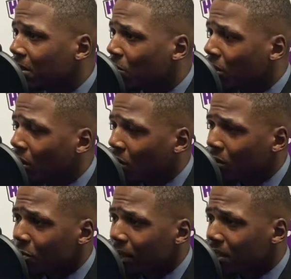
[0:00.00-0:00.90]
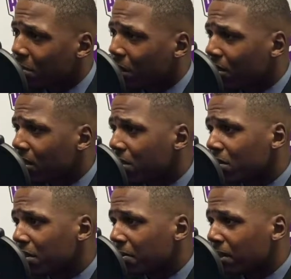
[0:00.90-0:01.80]
With all respect to my
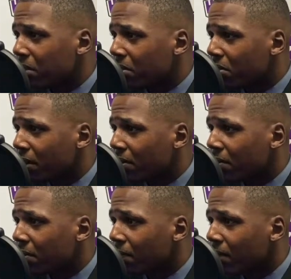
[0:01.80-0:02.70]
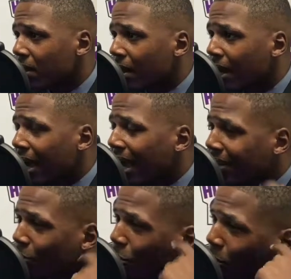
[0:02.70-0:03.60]
teachers and administrators, I
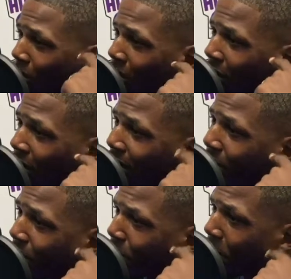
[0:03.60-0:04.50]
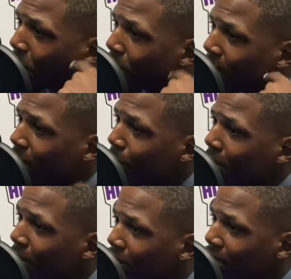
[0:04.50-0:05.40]
don't recall hearing people tell
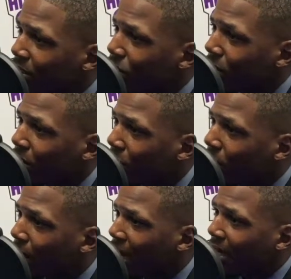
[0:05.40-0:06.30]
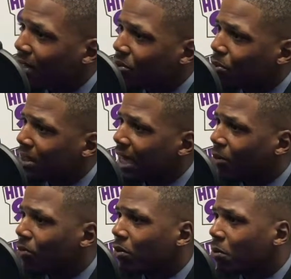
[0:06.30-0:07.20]
me that you can go to college
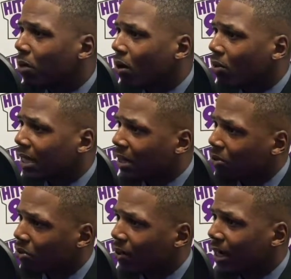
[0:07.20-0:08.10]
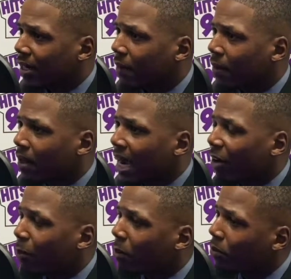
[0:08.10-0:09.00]
without football, without track.
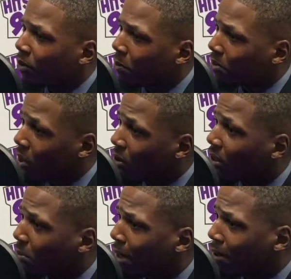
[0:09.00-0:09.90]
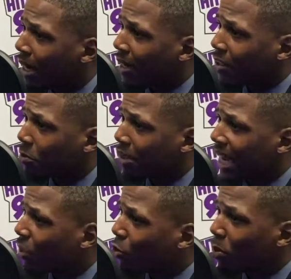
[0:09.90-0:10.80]
I remember them talking about college, but
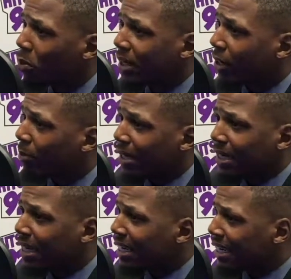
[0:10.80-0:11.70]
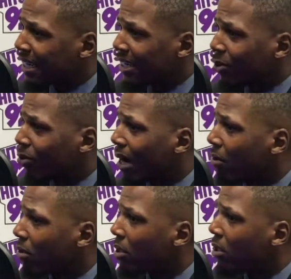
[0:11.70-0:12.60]
I don't remember there being any clear
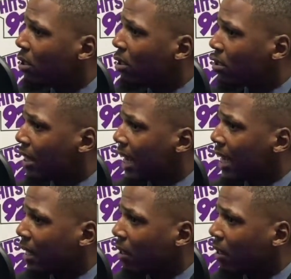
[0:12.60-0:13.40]
route to, hey,